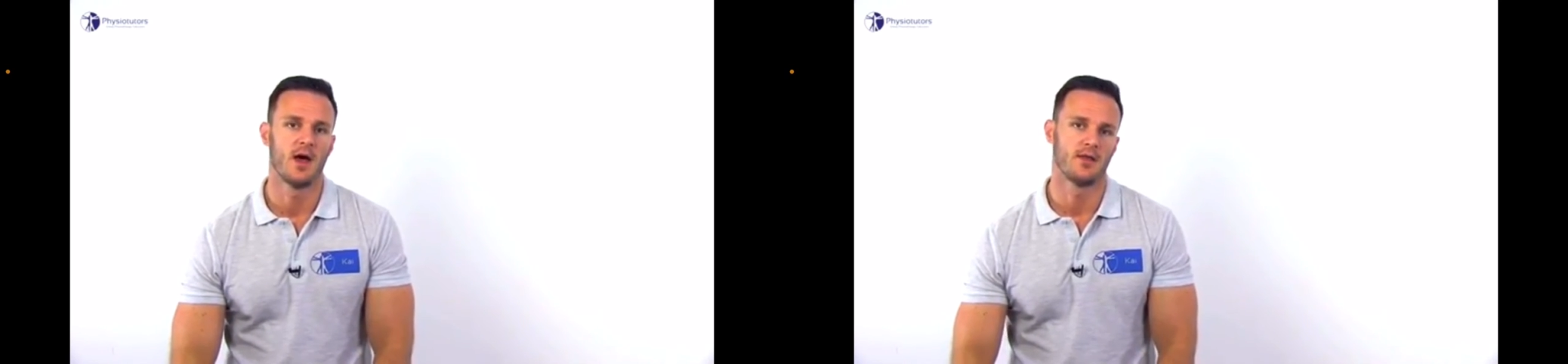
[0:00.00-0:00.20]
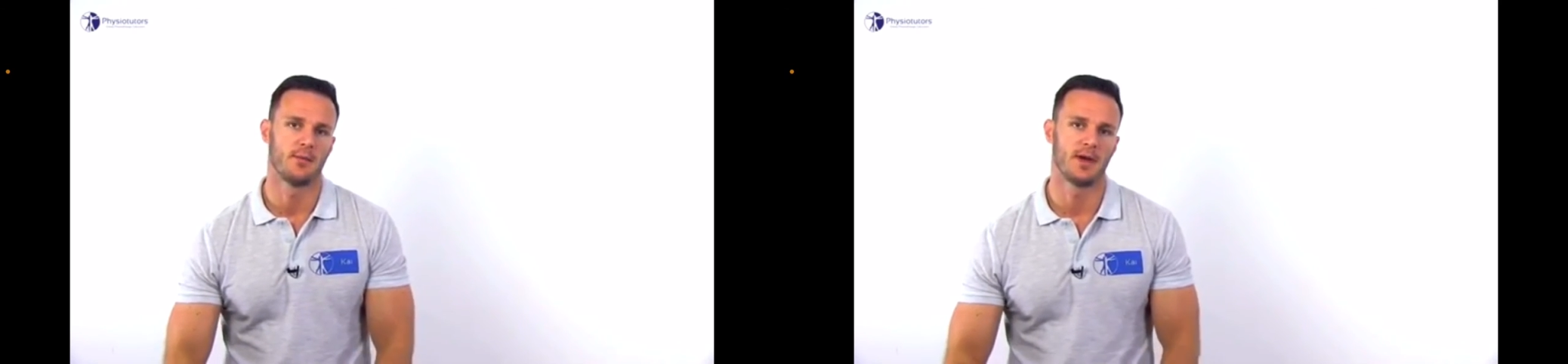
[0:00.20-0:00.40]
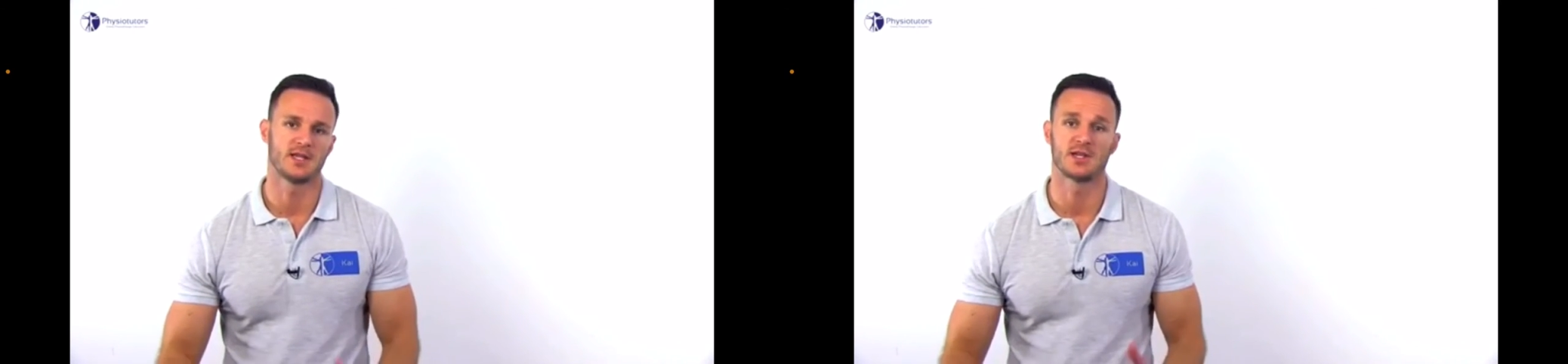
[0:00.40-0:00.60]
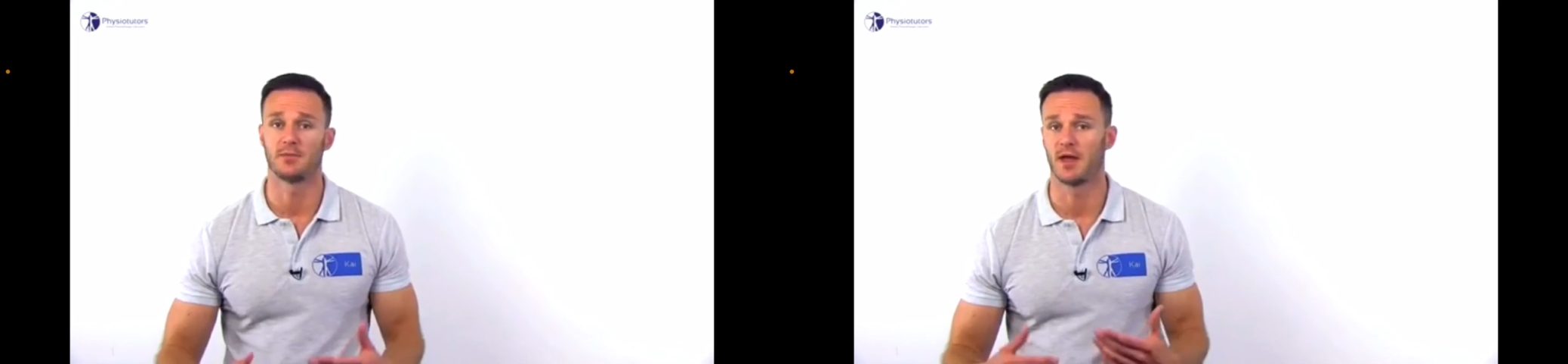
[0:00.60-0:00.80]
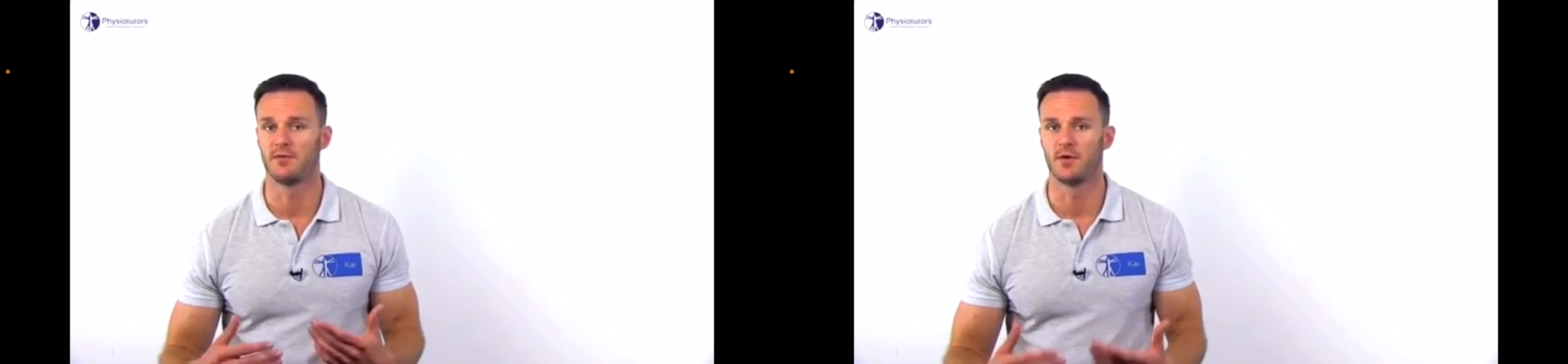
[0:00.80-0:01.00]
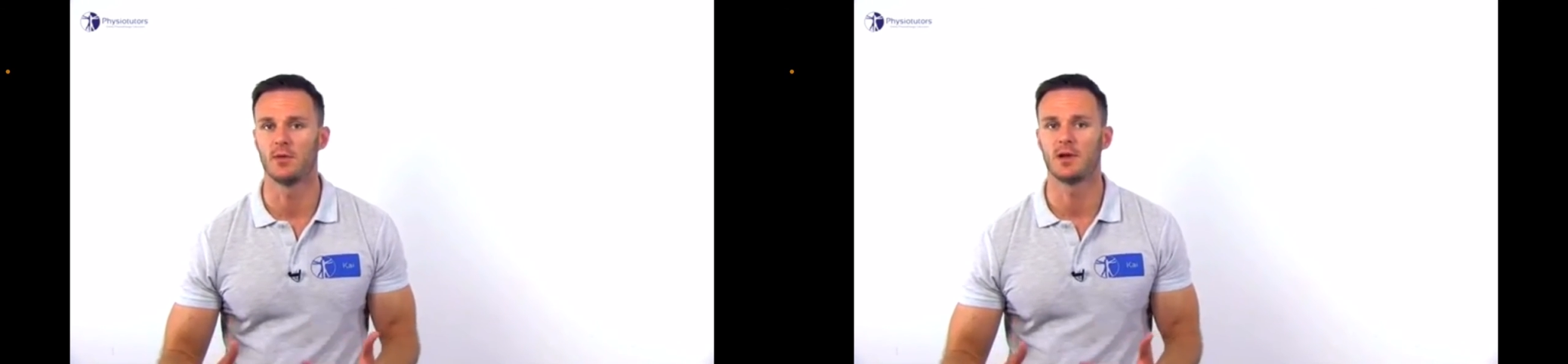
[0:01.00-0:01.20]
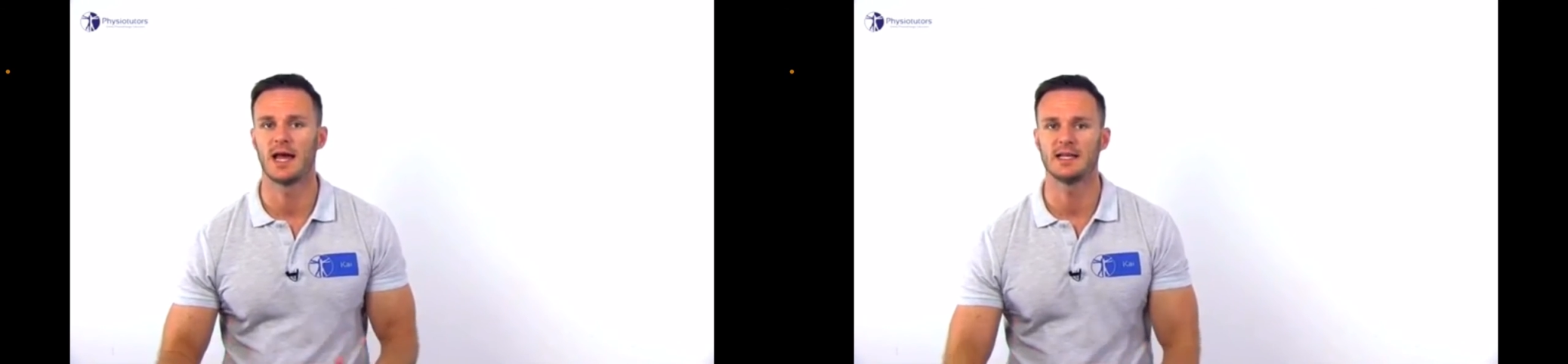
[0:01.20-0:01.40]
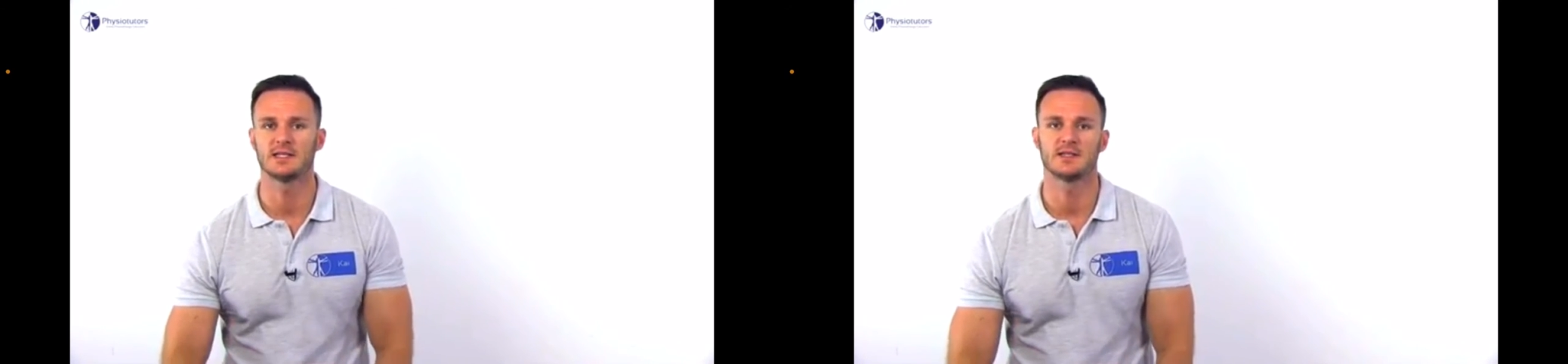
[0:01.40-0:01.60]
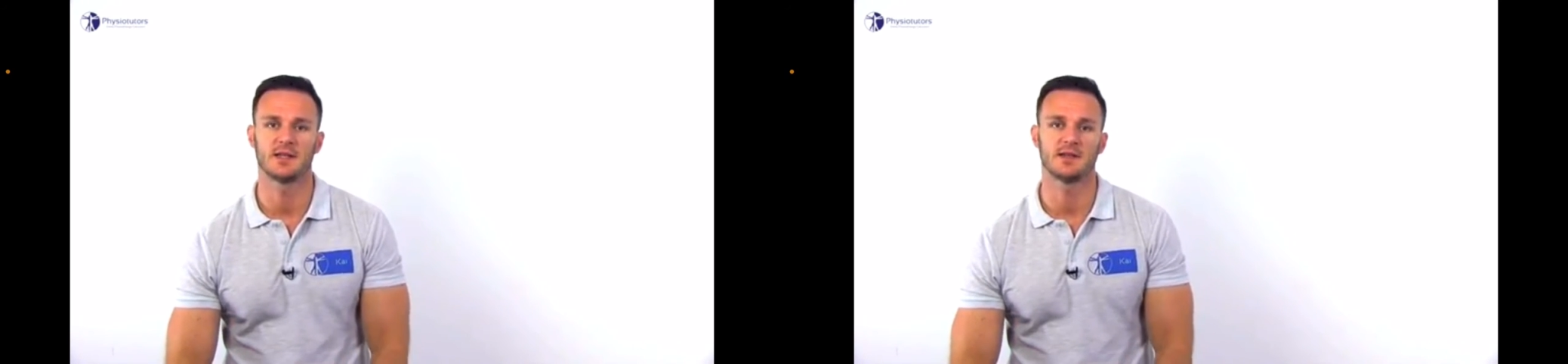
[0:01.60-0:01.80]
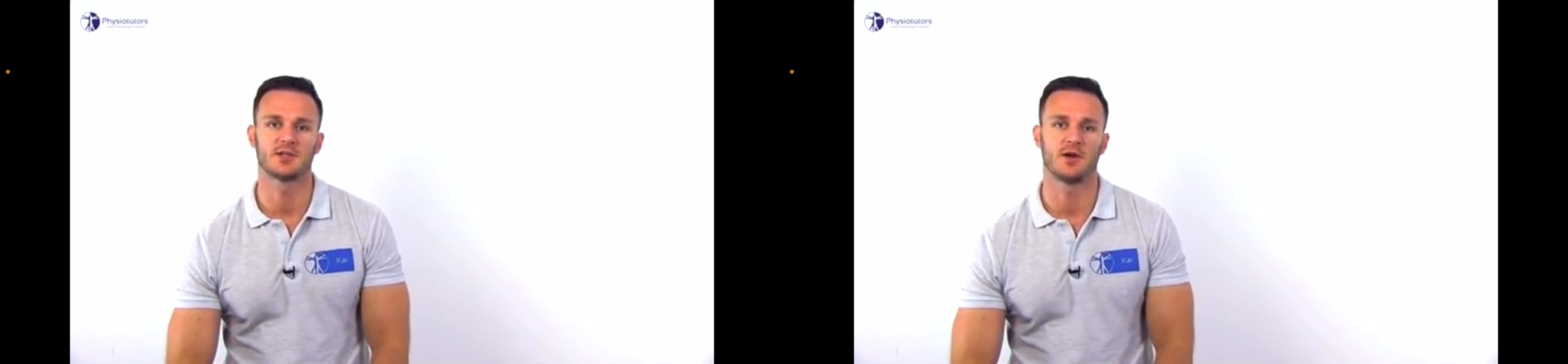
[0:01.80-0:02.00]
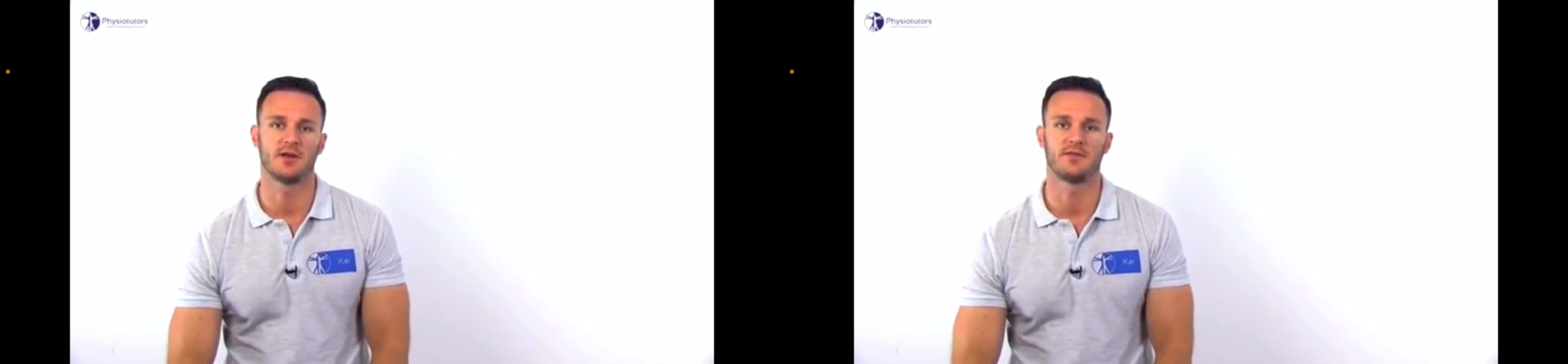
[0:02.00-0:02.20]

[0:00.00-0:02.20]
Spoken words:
The patient may verbalize that the joint